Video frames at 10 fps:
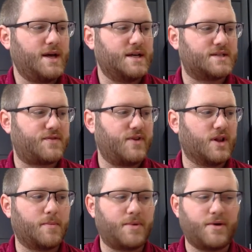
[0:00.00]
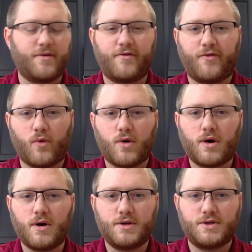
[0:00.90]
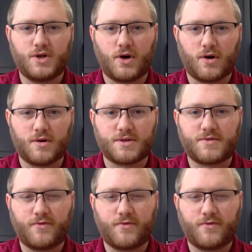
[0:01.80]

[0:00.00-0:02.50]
is fill up 4 jars,